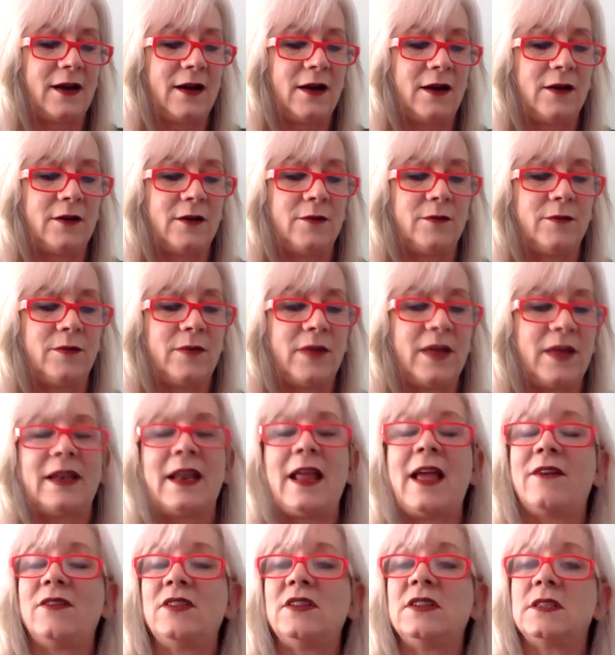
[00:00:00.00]
and
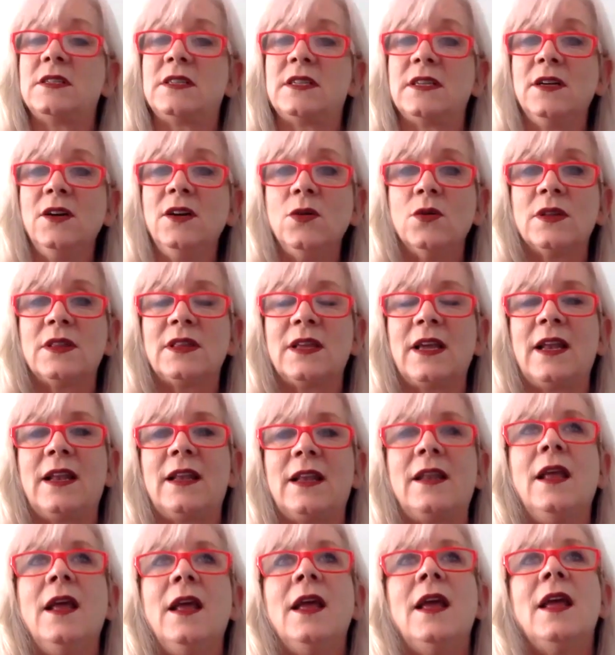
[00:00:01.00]
having to deal with it.
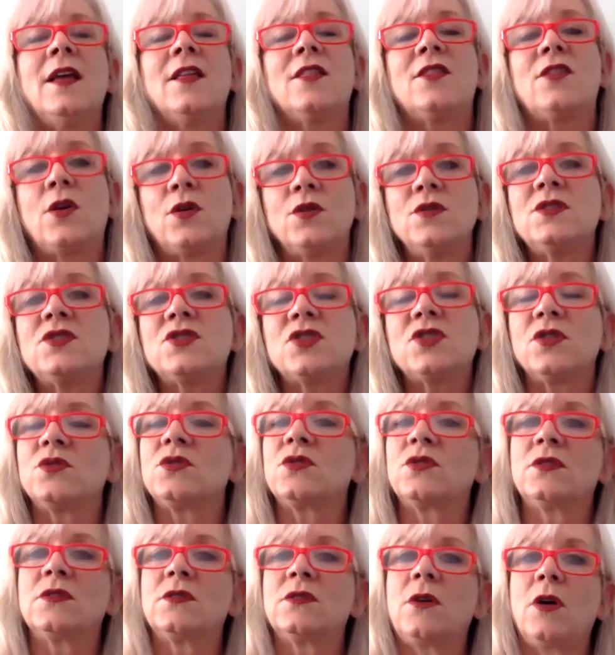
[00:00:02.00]
And those
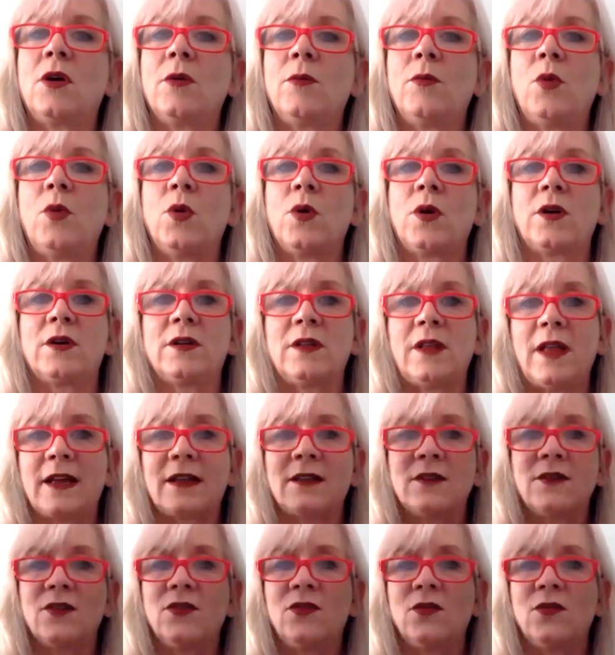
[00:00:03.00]
children are born
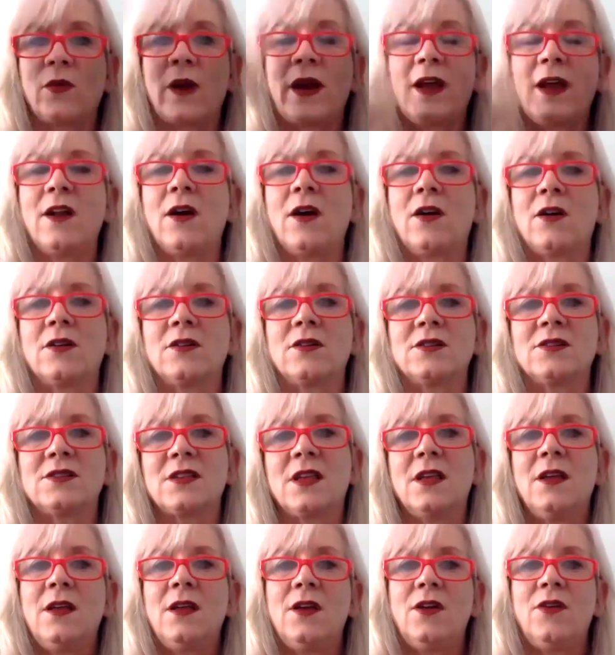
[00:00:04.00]
like little radars
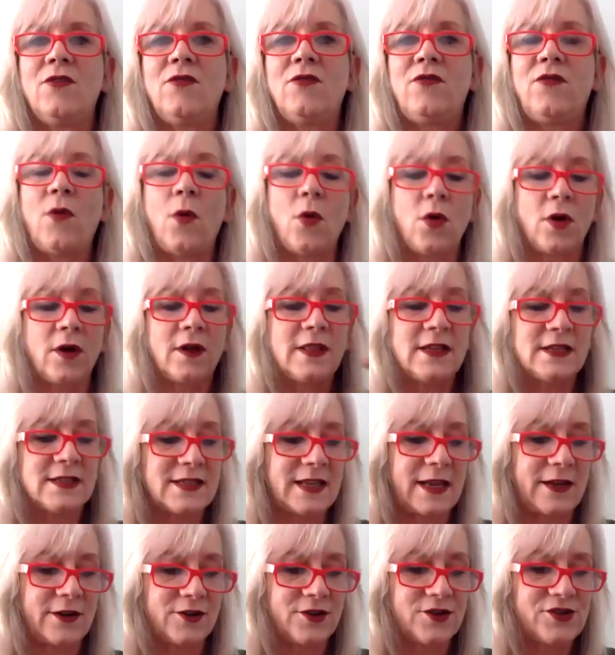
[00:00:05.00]
for this
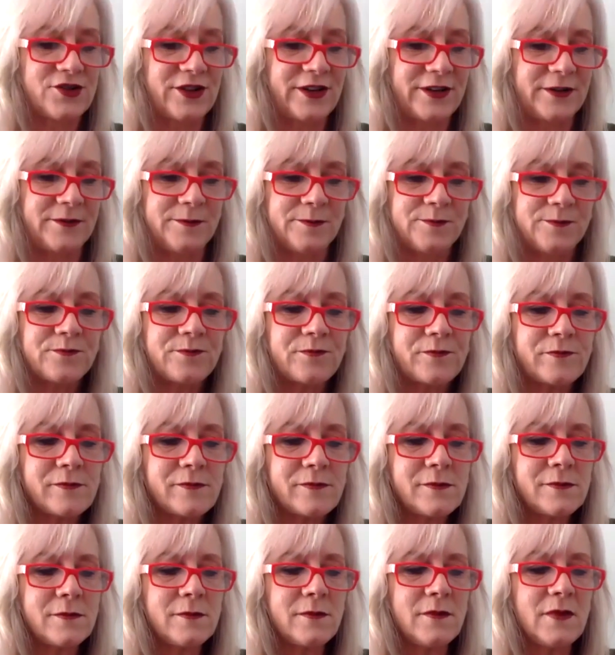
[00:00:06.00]
energy.
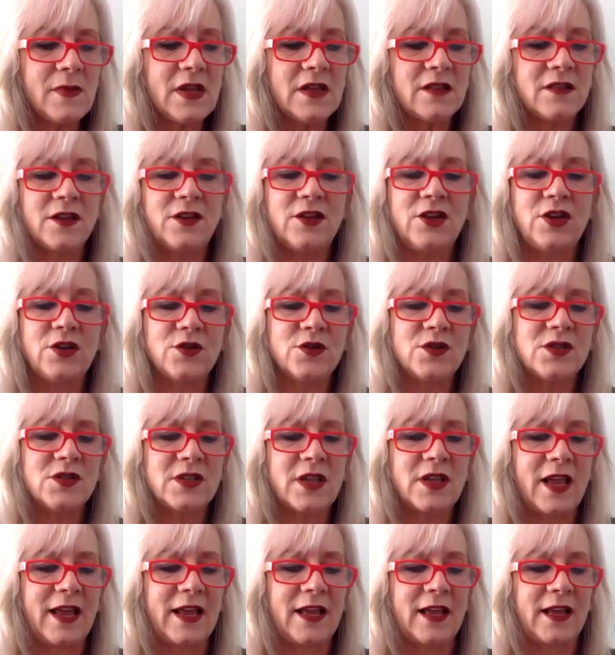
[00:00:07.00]
The news
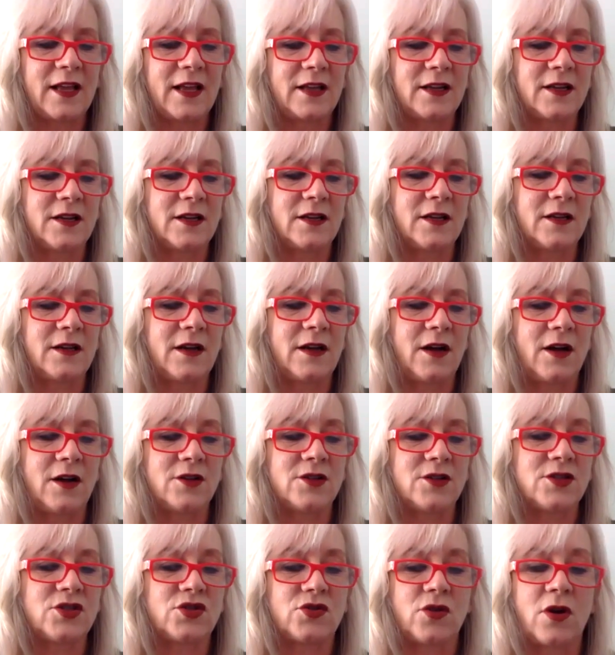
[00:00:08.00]
and
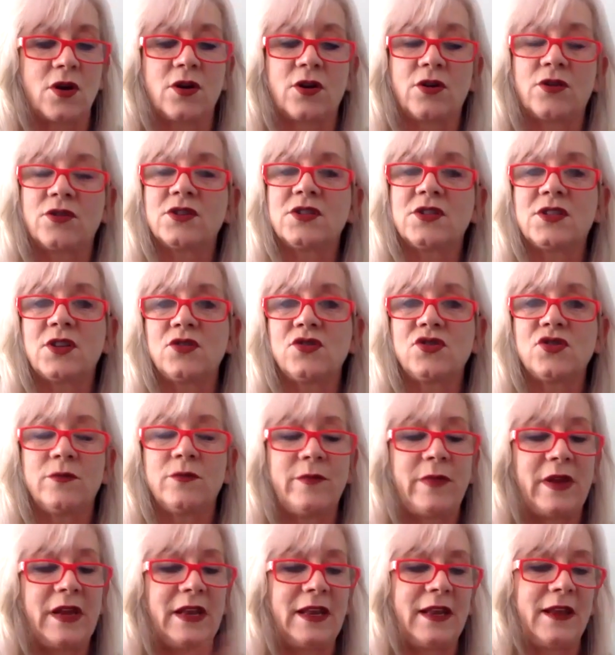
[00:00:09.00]
stronger social
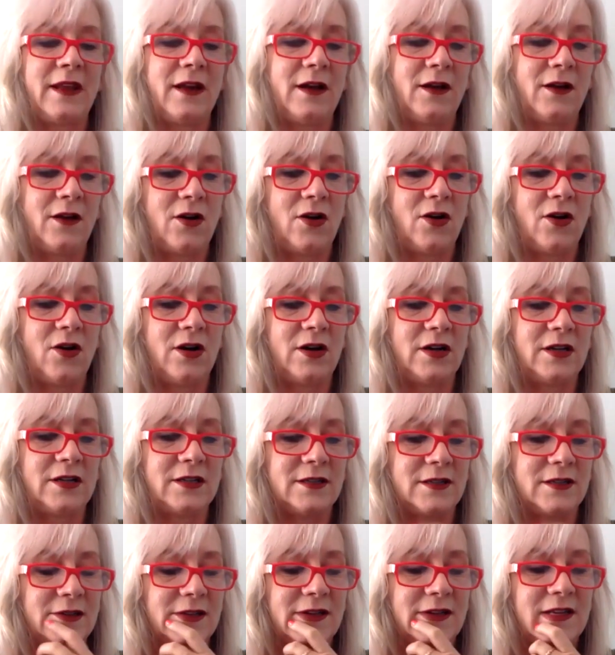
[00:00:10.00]
media
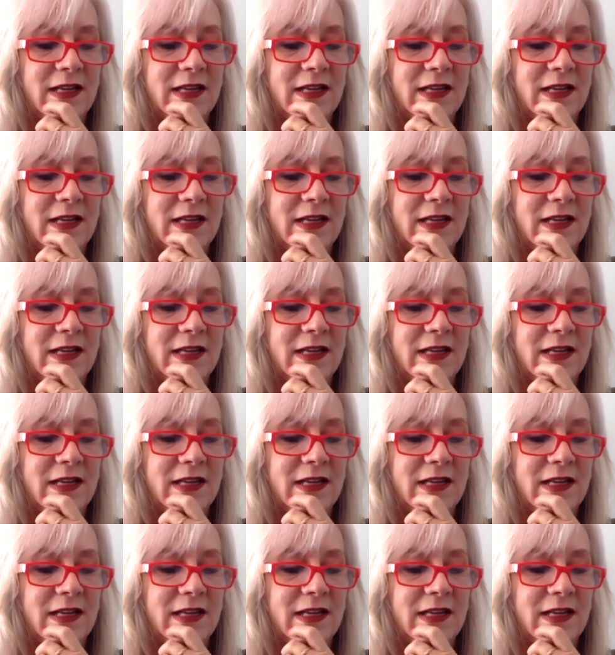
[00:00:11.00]
on